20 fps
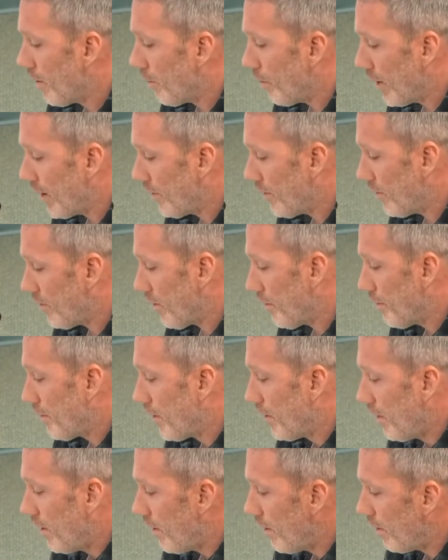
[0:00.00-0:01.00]

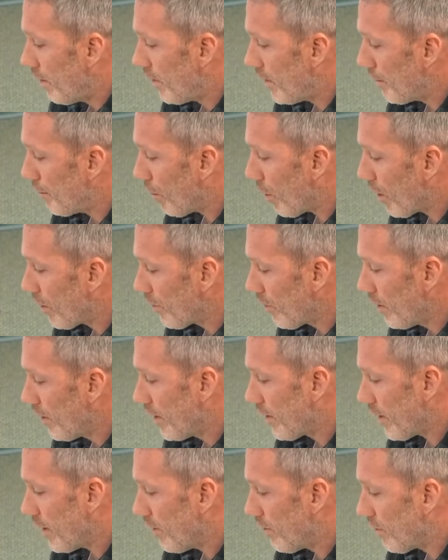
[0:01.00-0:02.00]
Racism, the
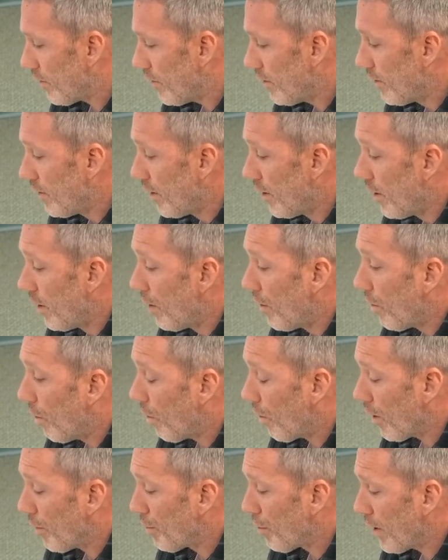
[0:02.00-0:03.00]
marginalization
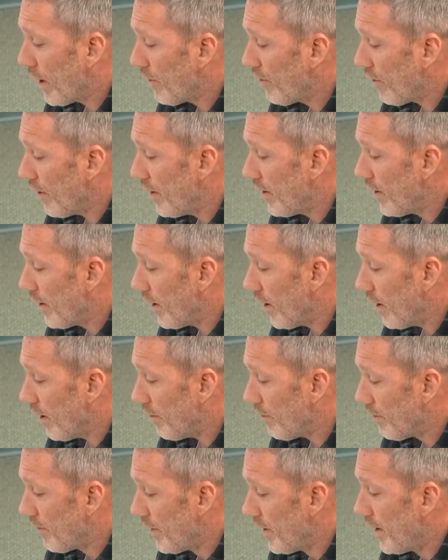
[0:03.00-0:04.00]
or oppression
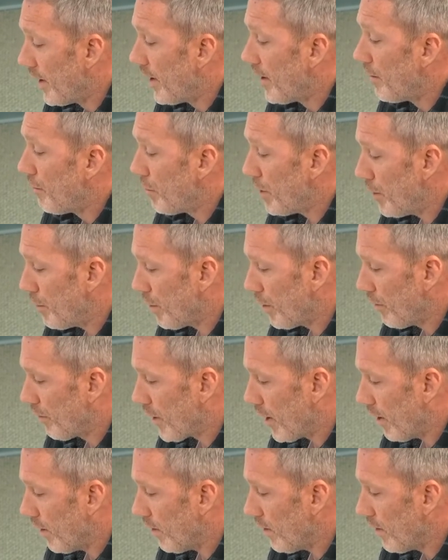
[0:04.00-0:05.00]
of people
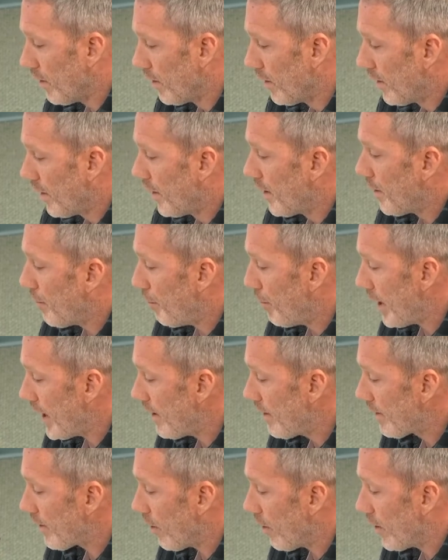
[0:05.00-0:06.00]
of color
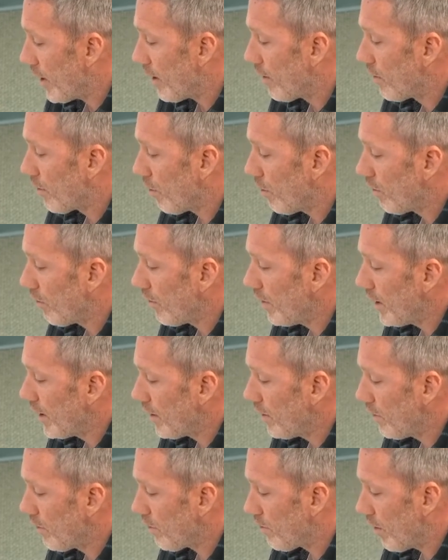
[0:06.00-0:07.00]
based on a socially
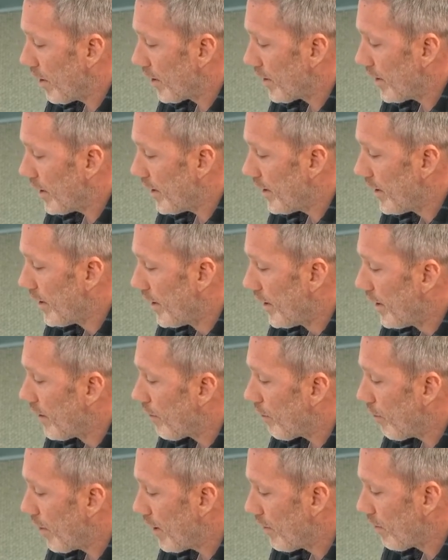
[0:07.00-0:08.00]
constructed
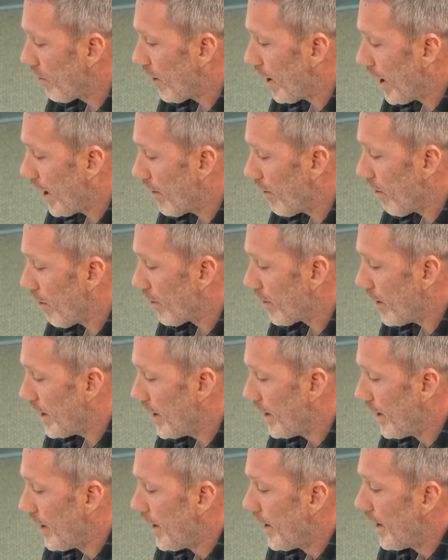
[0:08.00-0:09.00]
racial
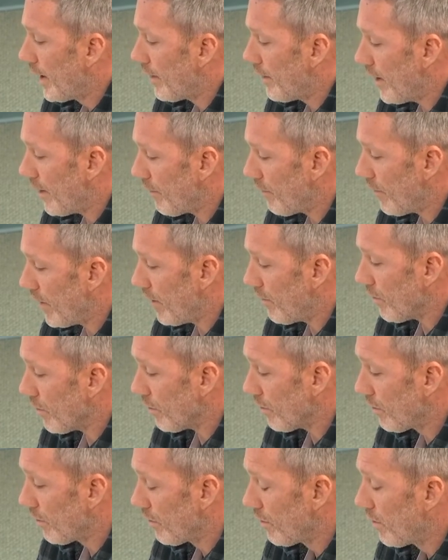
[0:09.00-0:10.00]
hierarchy that
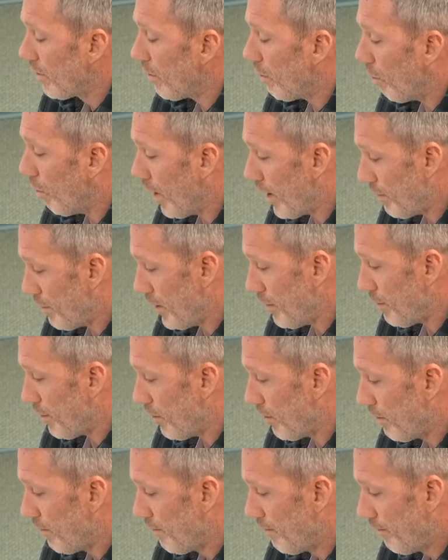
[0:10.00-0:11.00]
favors white
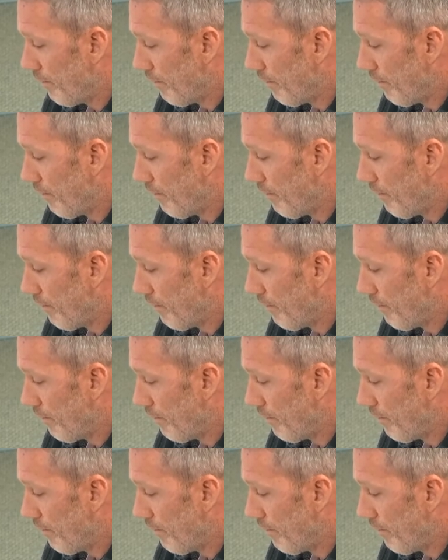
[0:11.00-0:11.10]
people.